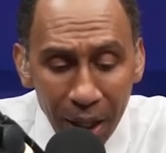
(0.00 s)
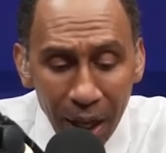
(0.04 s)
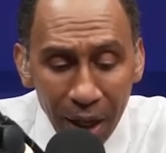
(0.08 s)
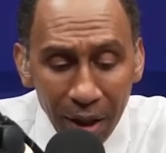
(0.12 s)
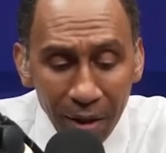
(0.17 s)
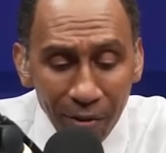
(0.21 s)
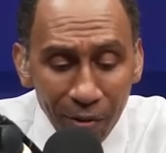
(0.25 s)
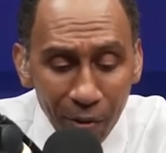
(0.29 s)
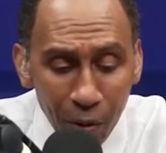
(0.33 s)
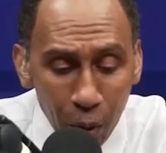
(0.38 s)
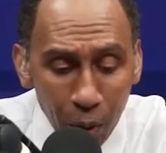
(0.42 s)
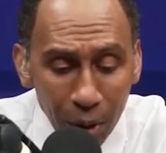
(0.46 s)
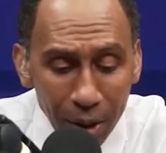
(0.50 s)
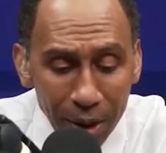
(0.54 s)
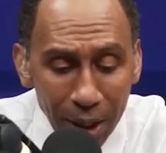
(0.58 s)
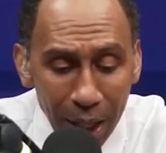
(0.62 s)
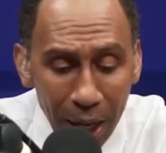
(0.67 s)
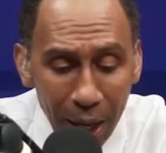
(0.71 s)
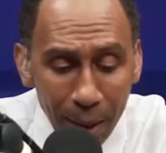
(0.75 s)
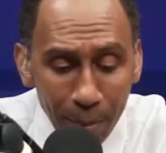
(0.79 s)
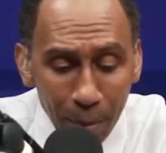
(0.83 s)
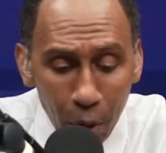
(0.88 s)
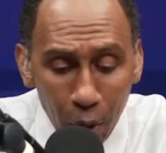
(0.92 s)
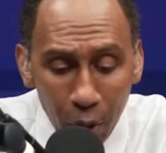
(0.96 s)
and a
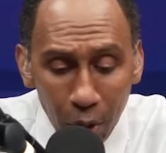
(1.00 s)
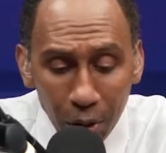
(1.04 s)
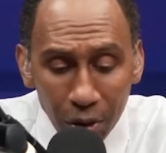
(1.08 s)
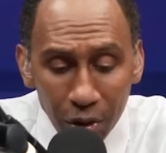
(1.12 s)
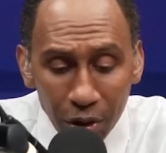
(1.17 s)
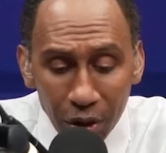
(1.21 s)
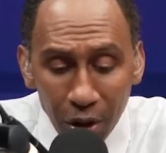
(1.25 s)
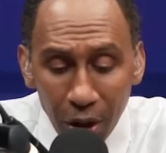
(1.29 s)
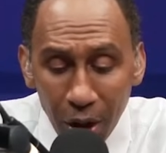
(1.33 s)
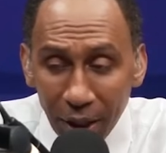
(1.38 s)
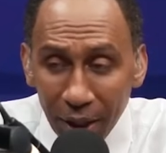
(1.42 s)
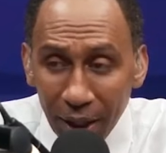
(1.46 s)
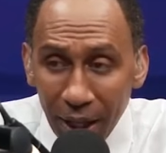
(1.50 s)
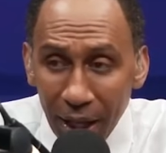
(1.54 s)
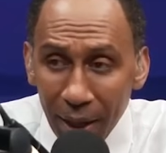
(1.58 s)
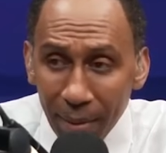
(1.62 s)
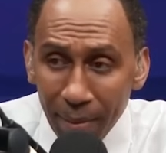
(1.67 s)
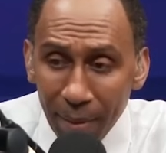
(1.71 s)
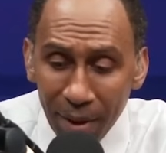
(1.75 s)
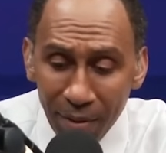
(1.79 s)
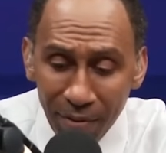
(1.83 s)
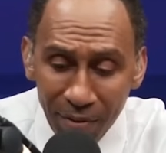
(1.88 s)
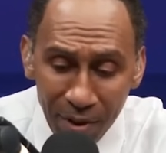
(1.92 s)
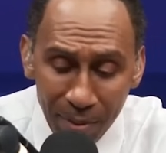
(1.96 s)
4-time All-Star
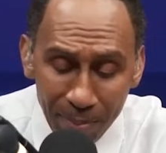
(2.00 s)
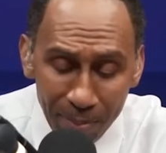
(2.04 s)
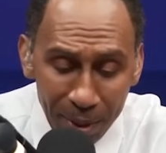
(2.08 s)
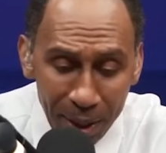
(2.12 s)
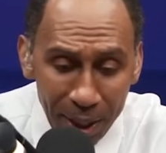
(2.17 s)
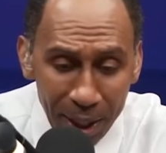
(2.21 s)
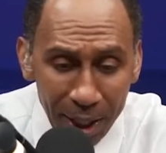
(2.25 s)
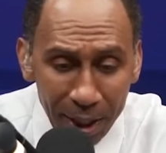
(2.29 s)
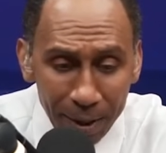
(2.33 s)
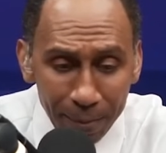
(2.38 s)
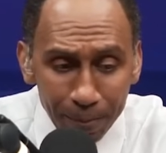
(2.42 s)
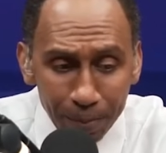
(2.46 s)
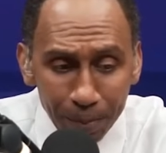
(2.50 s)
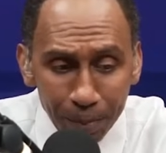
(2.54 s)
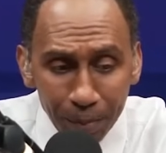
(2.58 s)
Game MVP.